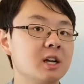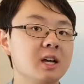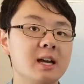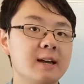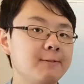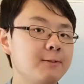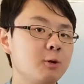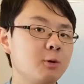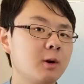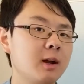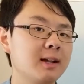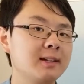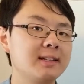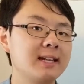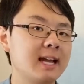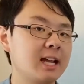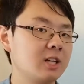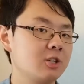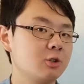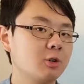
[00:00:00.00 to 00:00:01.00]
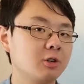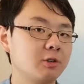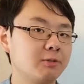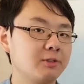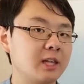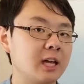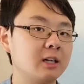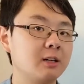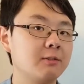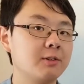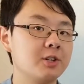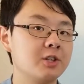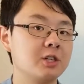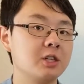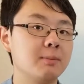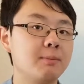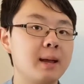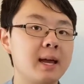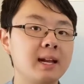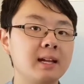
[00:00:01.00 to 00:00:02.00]
If you were on national television
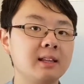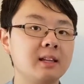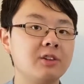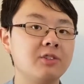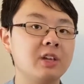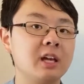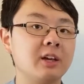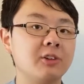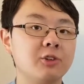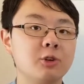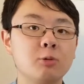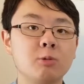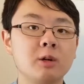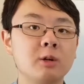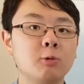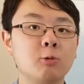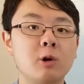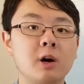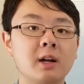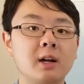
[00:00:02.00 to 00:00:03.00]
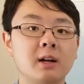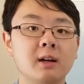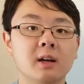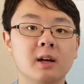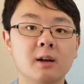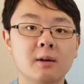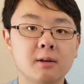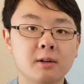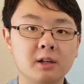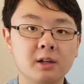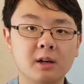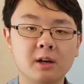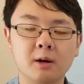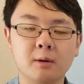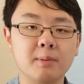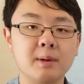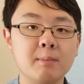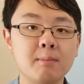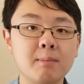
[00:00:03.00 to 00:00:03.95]
debating these things, you wouldn't want to, be